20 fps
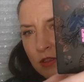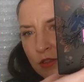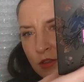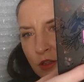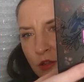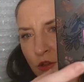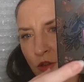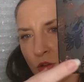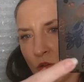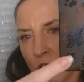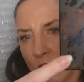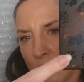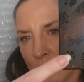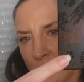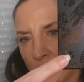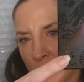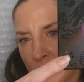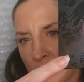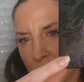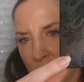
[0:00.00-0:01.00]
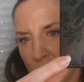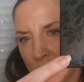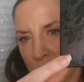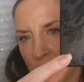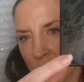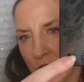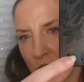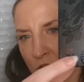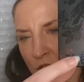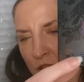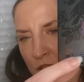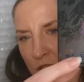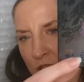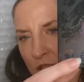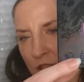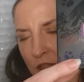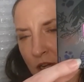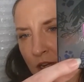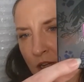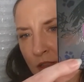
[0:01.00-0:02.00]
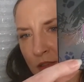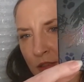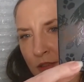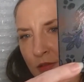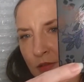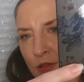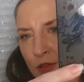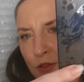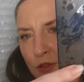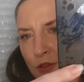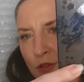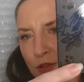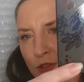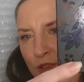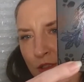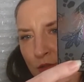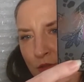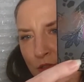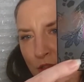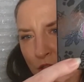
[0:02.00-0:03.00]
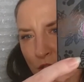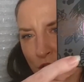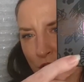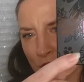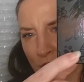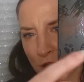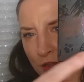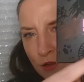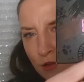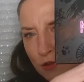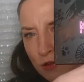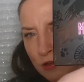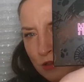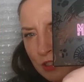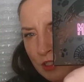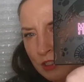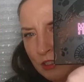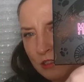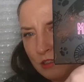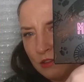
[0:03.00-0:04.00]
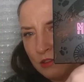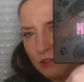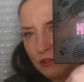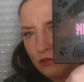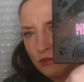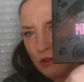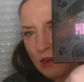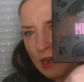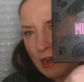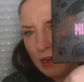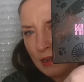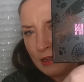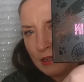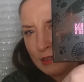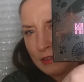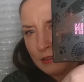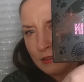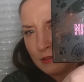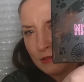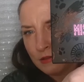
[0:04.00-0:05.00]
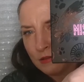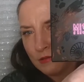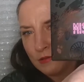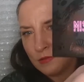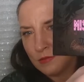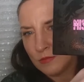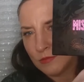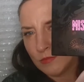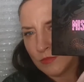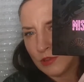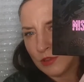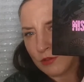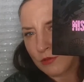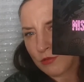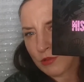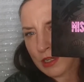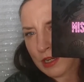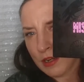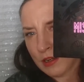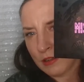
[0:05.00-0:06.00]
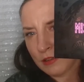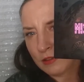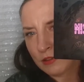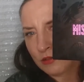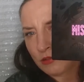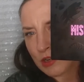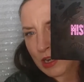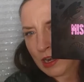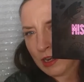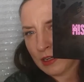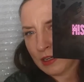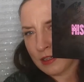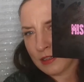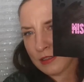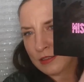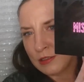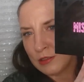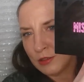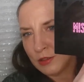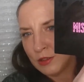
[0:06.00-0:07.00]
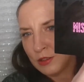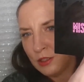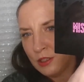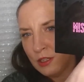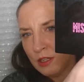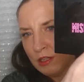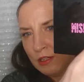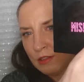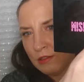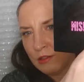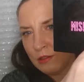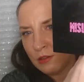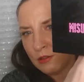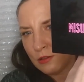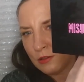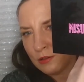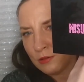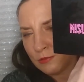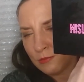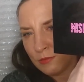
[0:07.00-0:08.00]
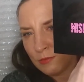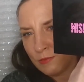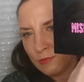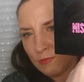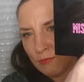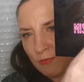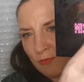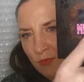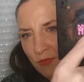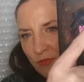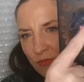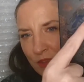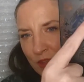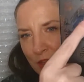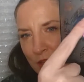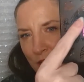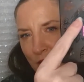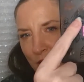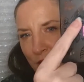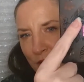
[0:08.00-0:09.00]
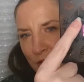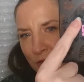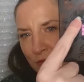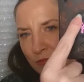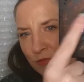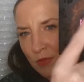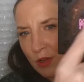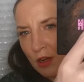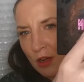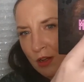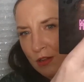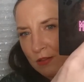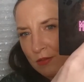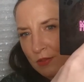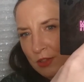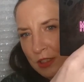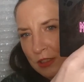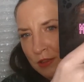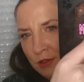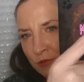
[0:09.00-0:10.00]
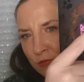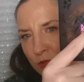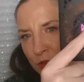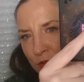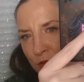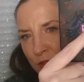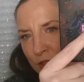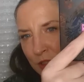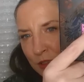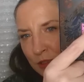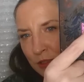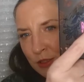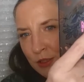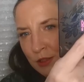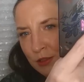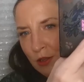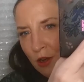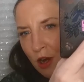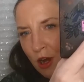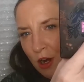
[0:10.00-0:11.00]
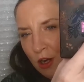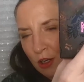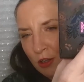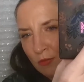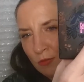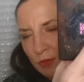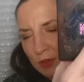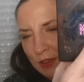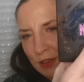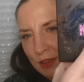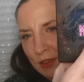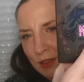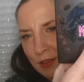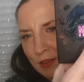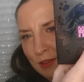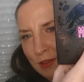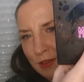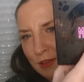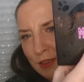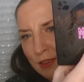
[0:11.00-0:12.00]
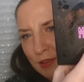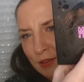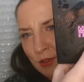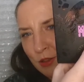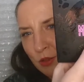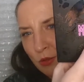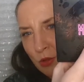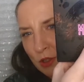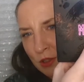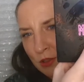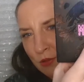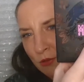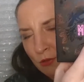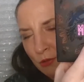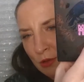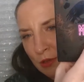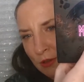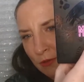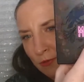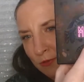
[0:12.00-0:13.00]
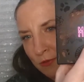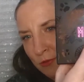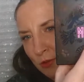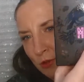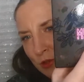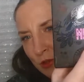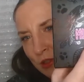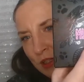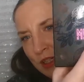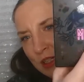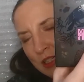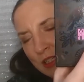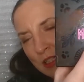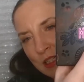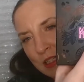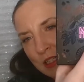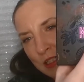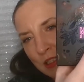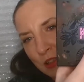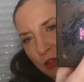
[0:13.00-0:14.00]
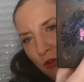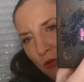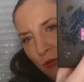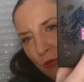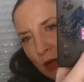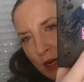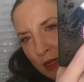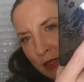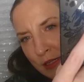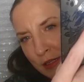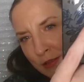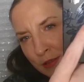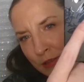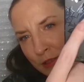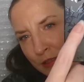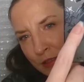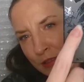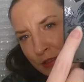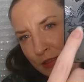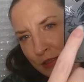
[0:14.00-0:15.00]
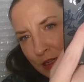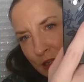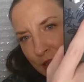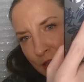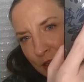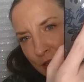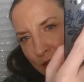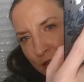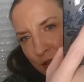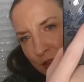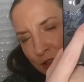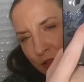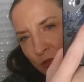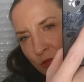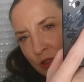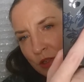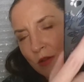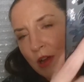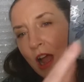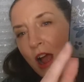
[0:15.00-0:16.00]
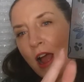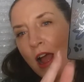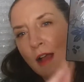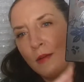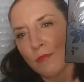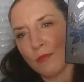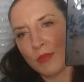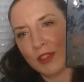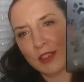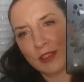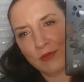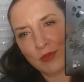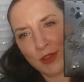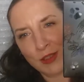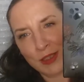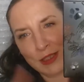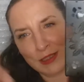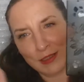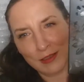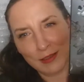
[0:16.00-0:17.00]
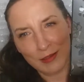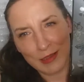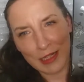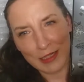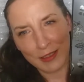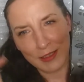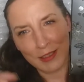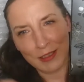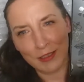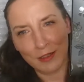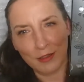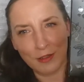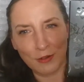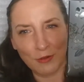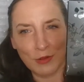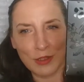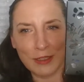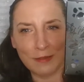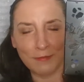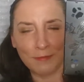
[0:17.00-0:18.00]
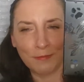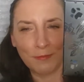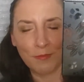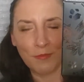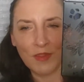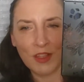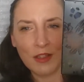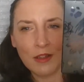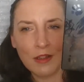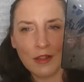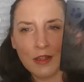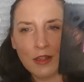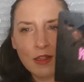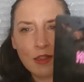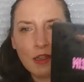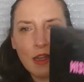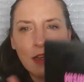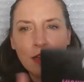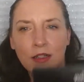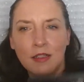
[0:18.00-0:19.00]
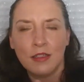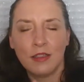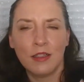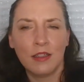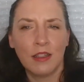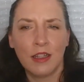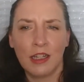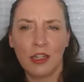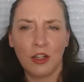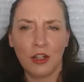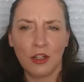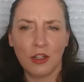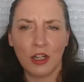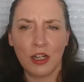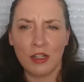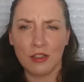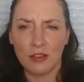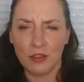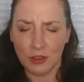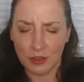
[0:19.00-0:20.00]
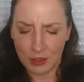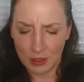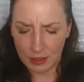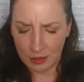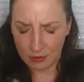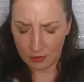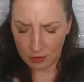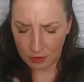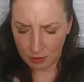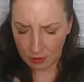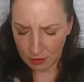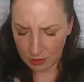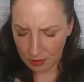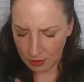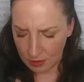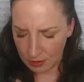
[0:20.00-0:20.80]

logo all around here. It's got the Ursula shell, the dragon, the 3-headed dragons, the, you know, all of it. The roses, the heart with the sword through it for Snow White. And then this one. Ah, Maleficent. That's the other one. Yeah, I didn't like her colors either.